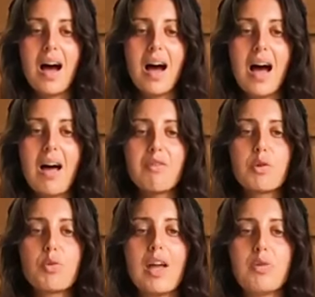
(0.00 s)
I have
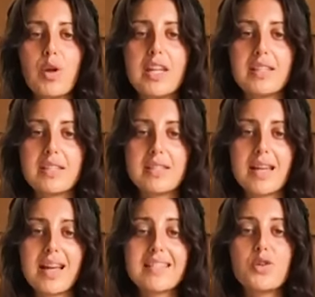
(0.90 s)
graduated
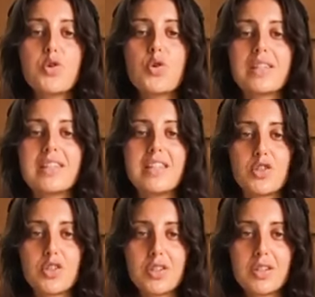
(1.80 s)
as a yoga
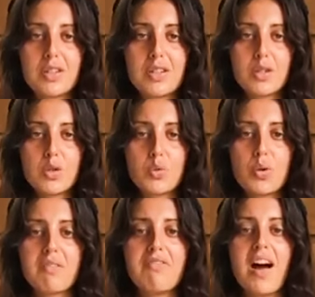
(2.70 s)
teacher, doing
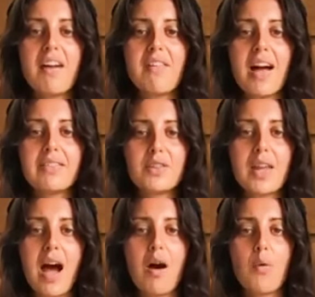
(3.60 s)
500
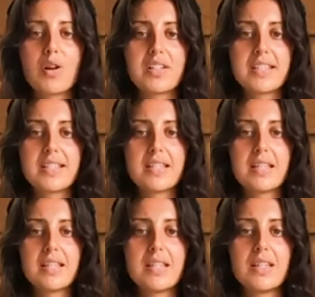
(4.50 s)
hours
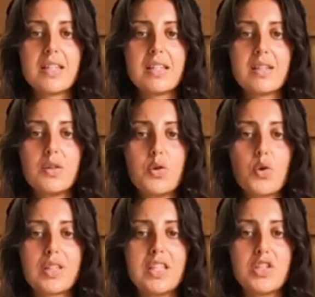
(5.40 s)

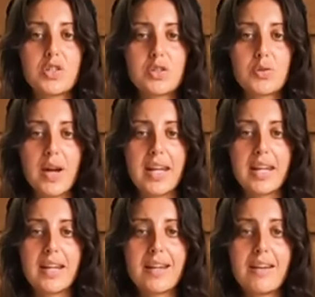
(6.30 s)
yoga teacher
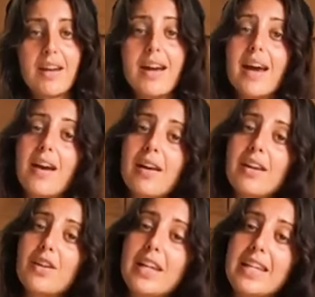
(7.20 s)
training, earlier
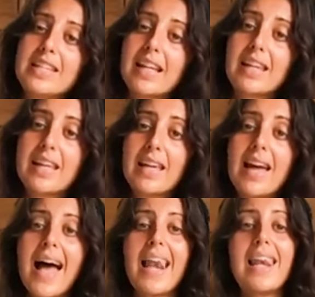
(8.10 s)
in Italy
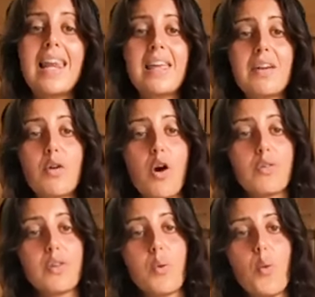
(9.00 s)
and later
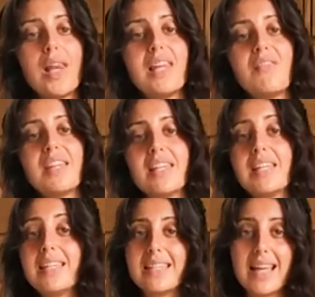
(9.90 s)
on while living in
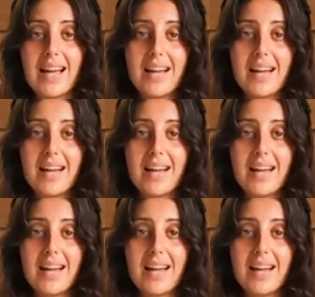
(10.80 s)
India,